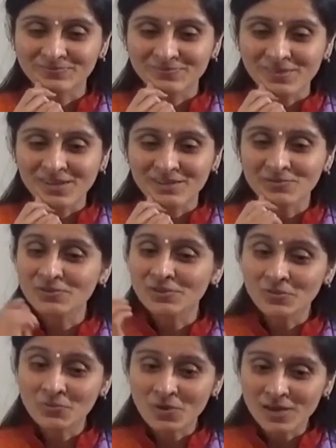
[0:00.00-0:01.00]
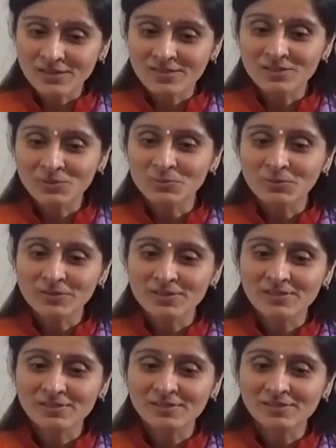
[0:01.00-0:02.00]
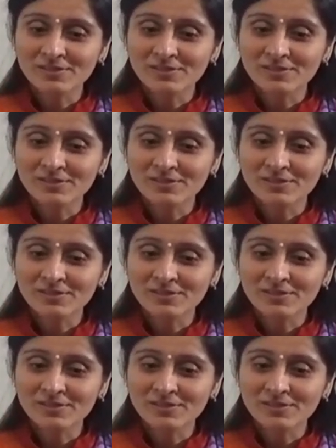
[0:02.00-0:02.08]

That If you're a wiser person,